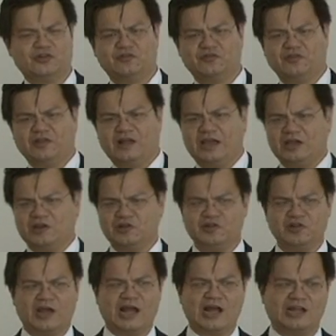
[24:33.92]
sort of
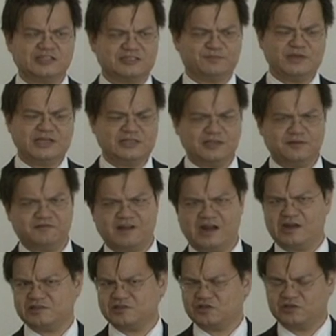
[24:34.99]
like the heart's
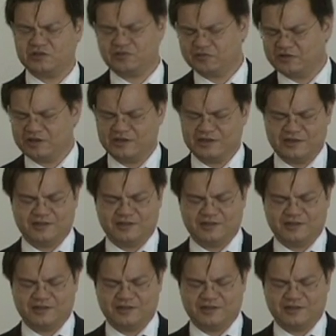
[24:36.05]
beating fast sort of